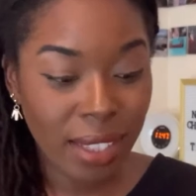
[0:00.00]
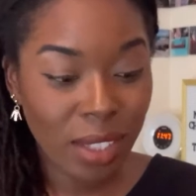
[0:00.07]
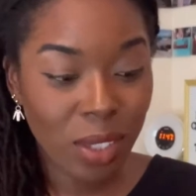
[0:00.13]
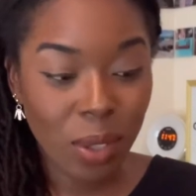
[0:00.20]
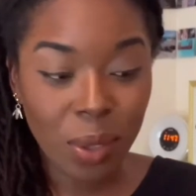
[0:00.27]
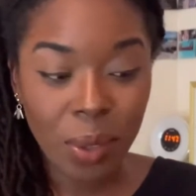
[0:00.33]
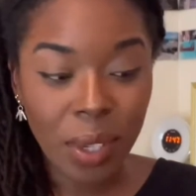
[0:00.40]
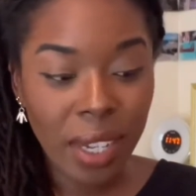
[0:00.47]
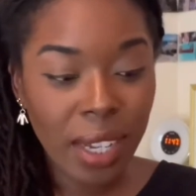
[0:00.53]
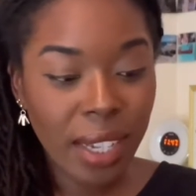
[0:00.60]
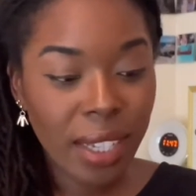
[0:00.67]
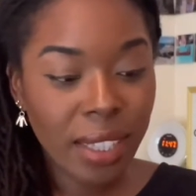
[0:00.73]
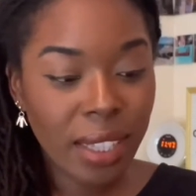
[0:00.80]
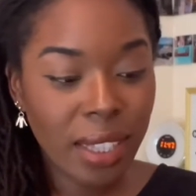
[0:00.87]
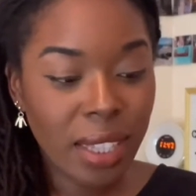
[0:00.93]
So
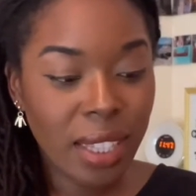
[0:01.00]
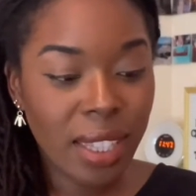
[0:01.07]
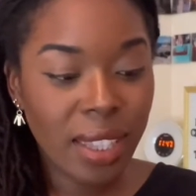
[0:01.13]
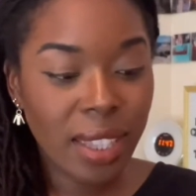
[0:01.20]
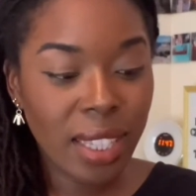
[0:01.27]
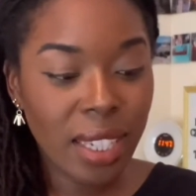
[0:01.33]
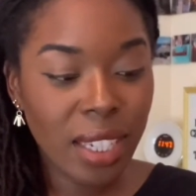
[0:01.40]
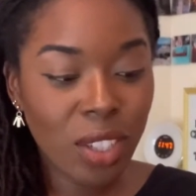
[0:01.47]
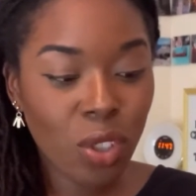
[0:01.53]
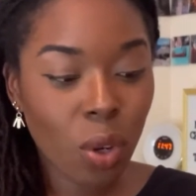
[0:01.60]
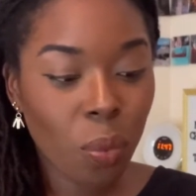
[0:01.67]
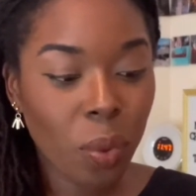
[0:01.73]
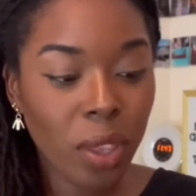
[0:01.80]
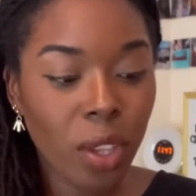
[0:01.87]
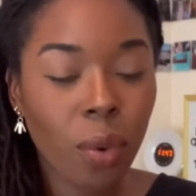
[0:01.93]
these are
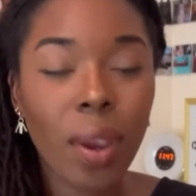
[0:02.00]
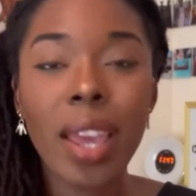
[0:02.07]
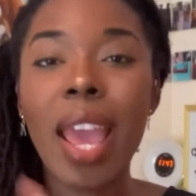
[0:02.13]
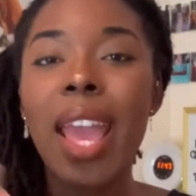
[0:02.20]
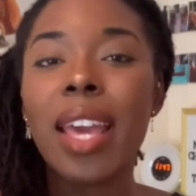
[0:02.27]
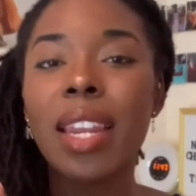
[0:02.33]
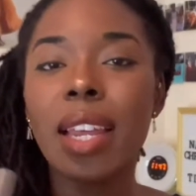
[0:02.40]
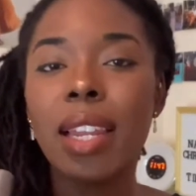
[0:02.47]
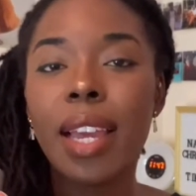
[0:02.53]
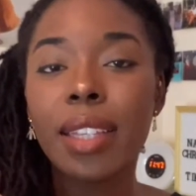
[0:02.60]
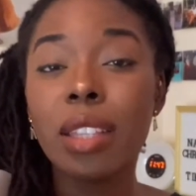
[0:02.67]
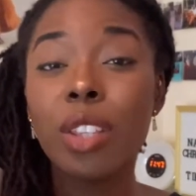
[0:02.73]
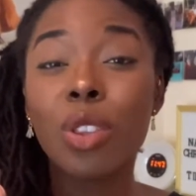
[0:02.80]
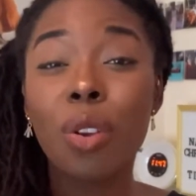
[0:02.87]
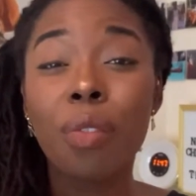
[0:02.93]
really great. And I like
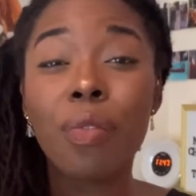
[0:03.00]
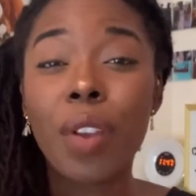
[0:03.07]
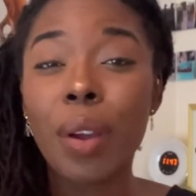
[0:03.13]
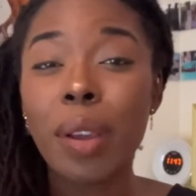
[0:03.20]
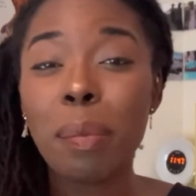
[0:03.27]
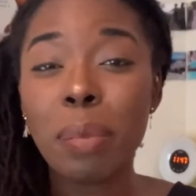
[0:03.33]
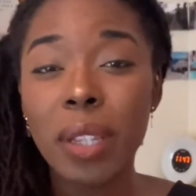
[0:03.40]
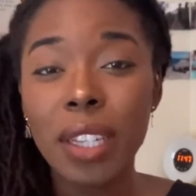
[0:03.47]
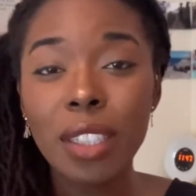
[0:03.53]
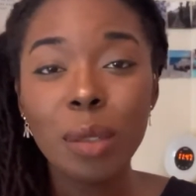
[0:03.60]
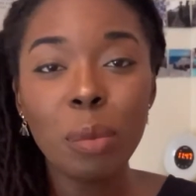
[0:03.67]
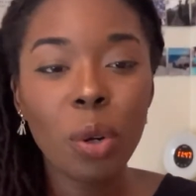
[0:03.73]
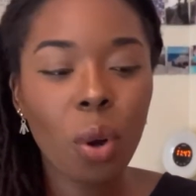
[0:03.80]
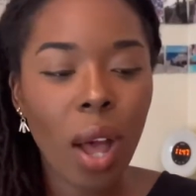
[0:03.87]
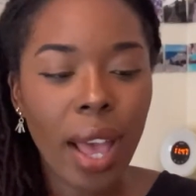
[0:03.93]
that they're very blendable.